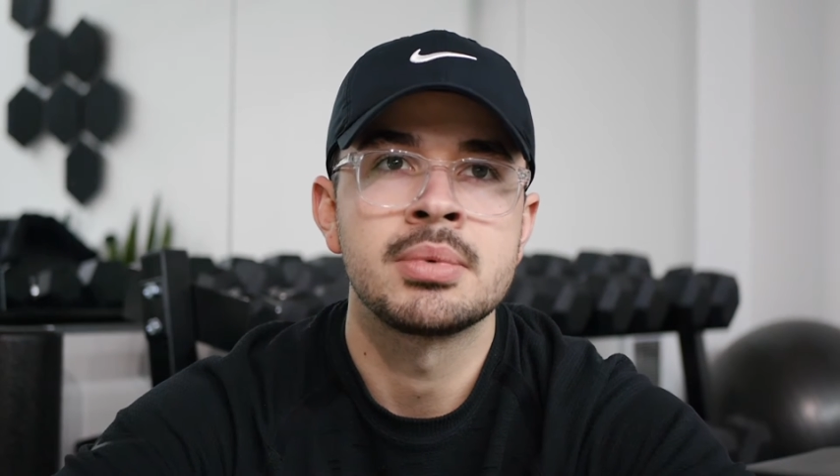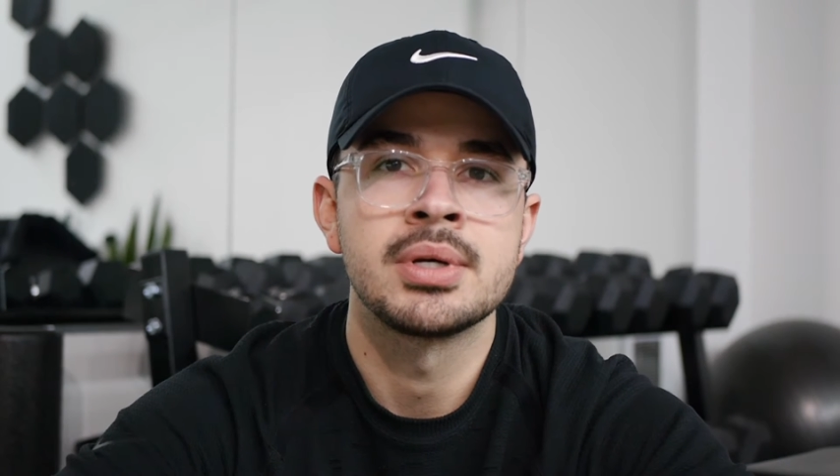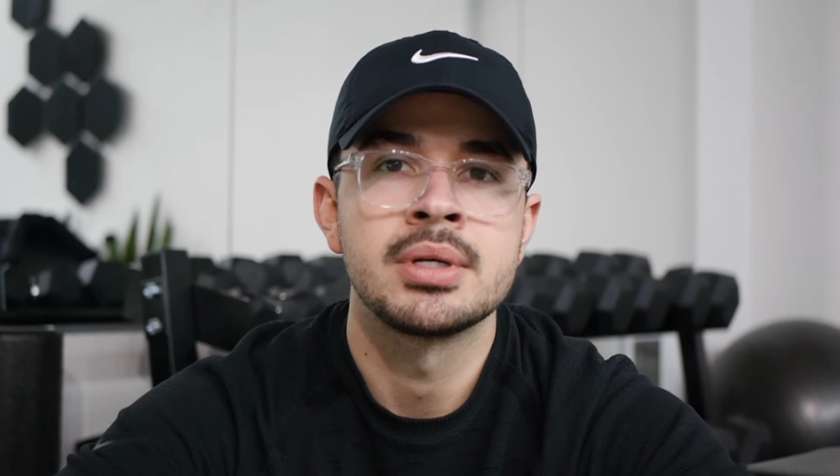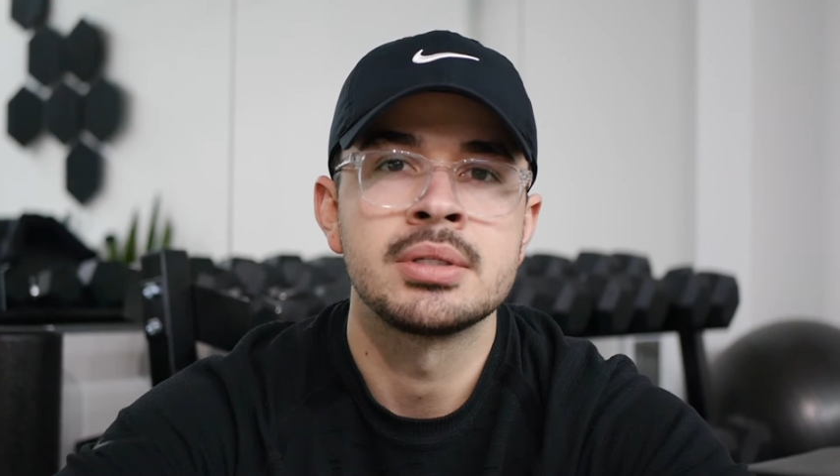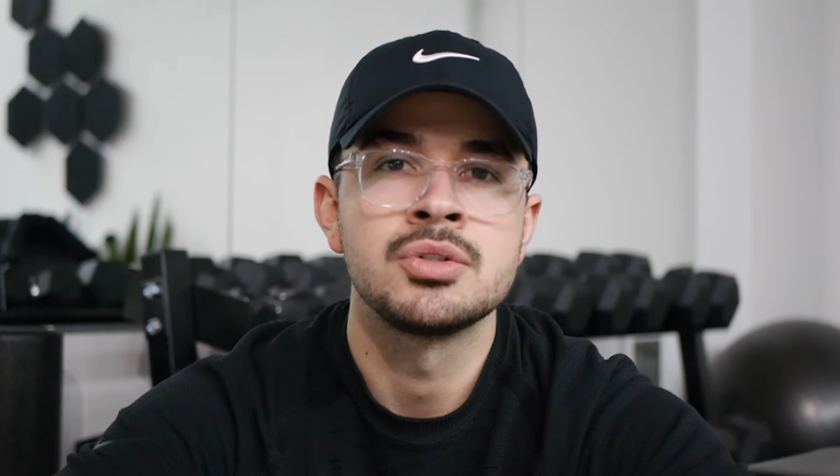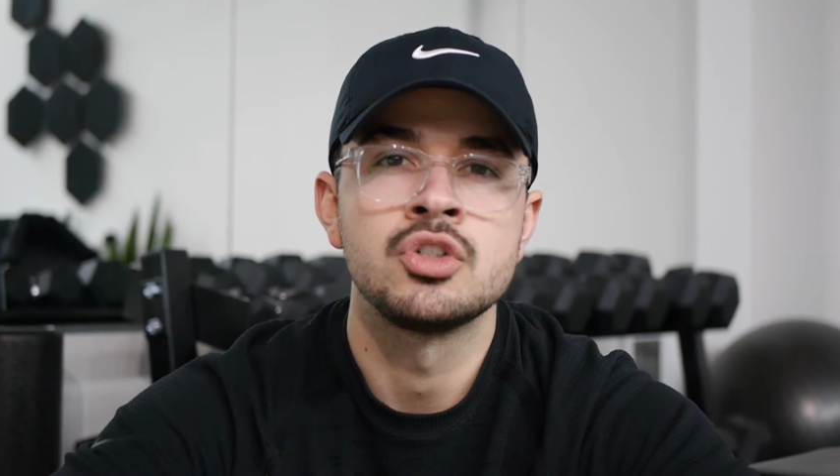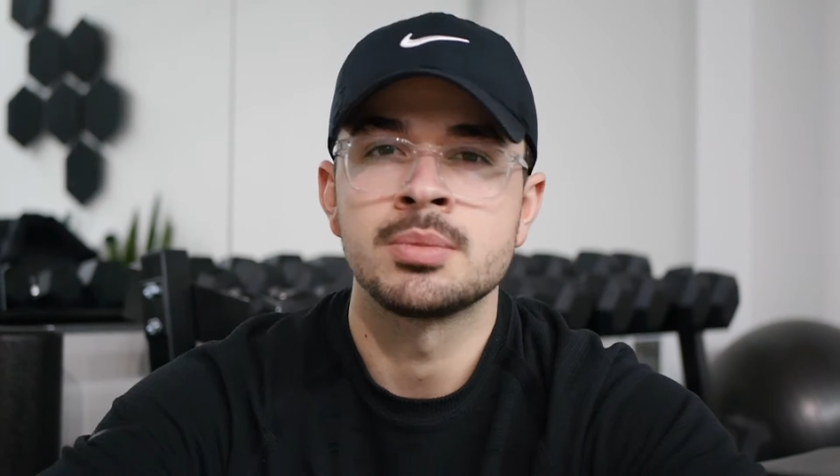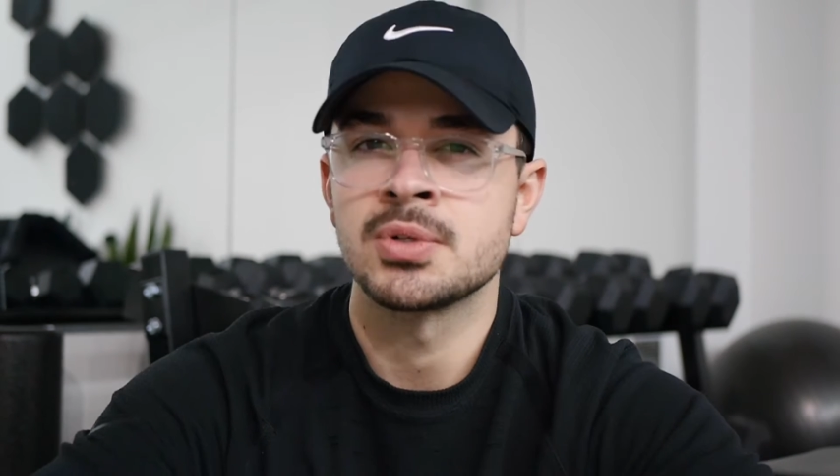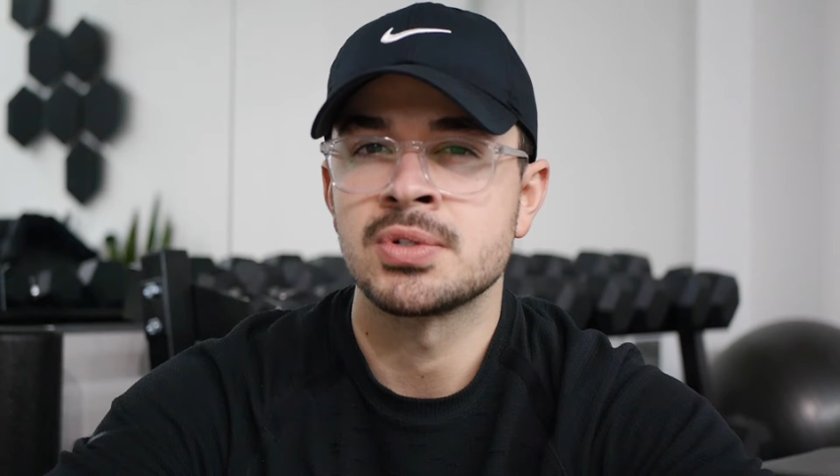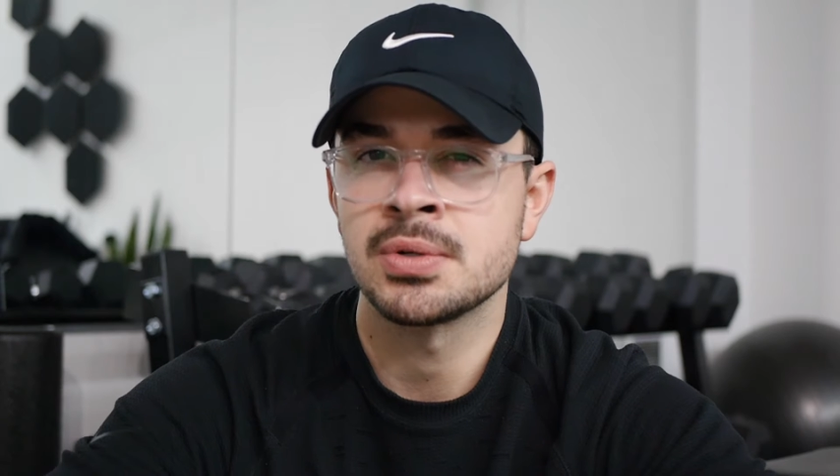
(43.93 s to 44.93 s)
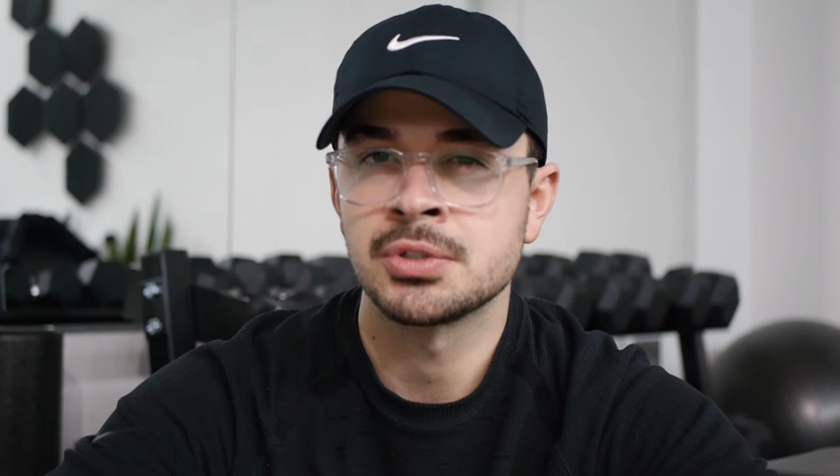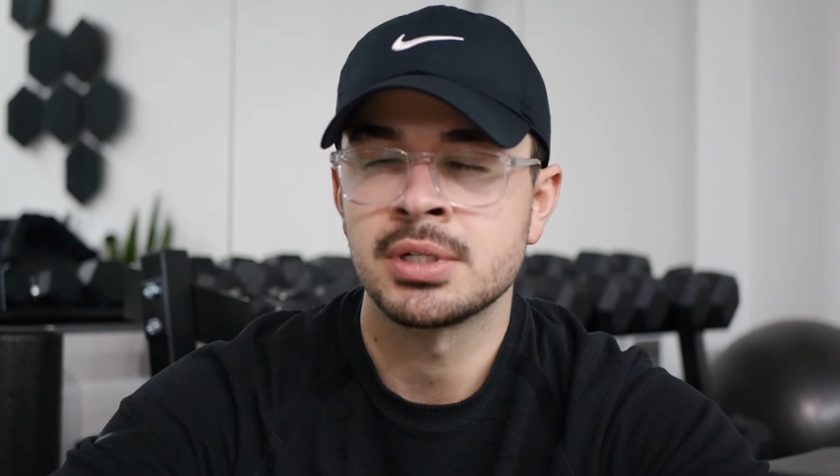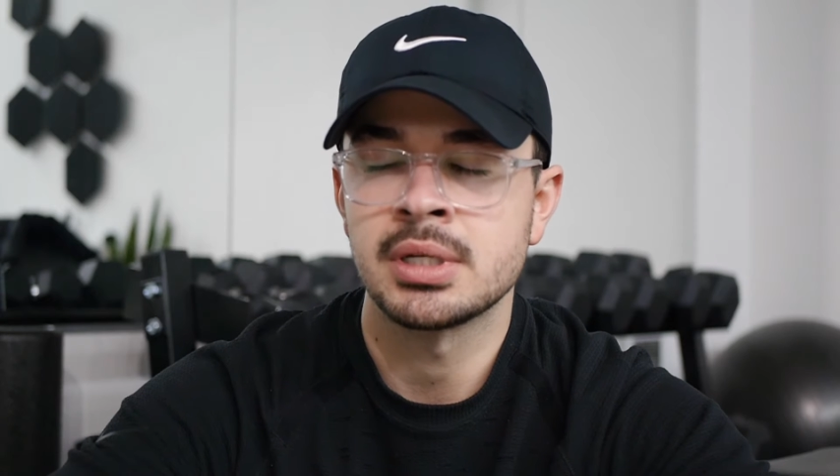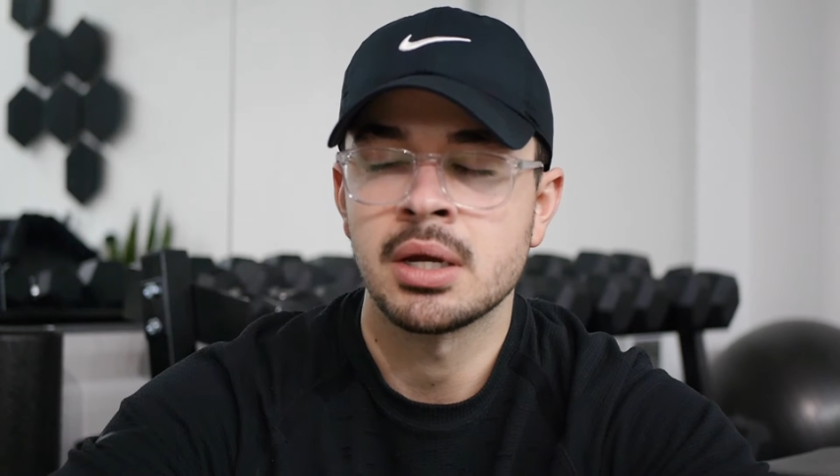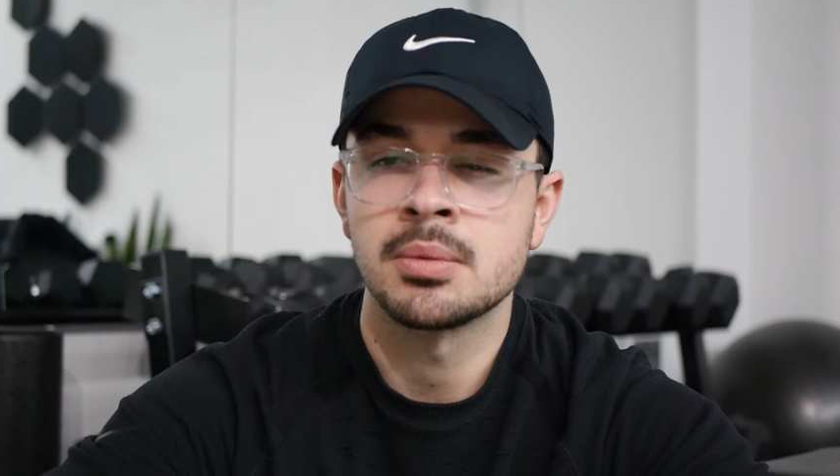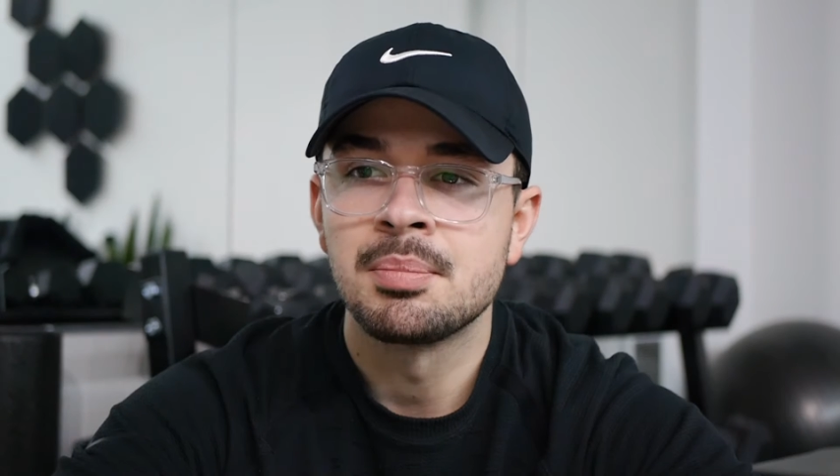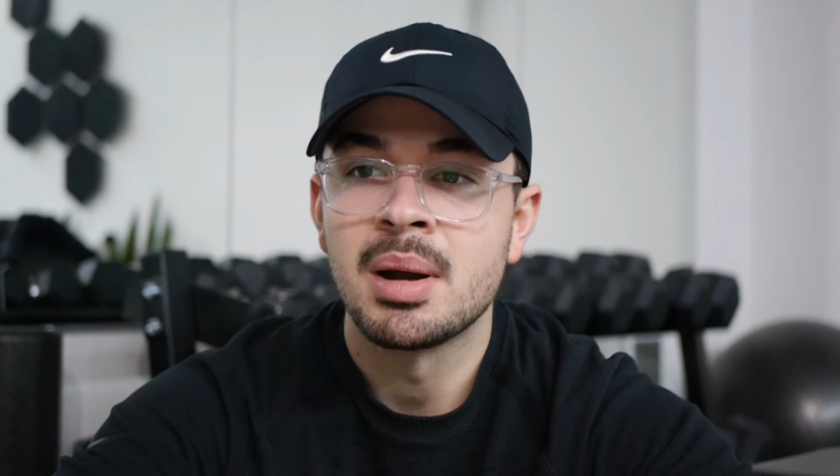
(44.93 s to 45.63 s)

but gyms are still shut down.